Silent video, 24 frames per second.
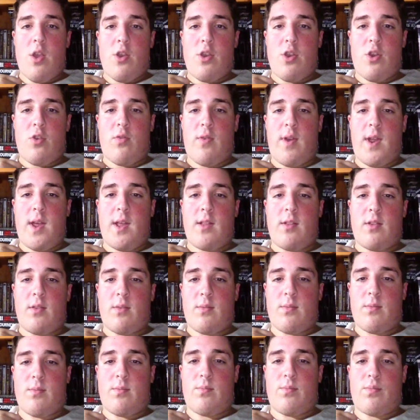Your
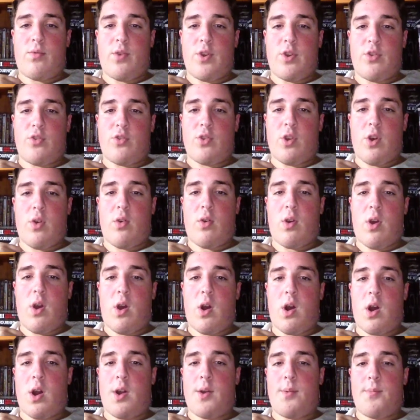random pre-show
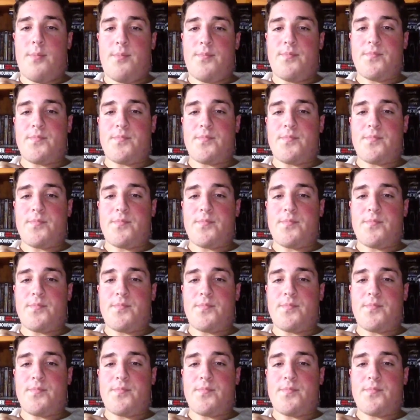card.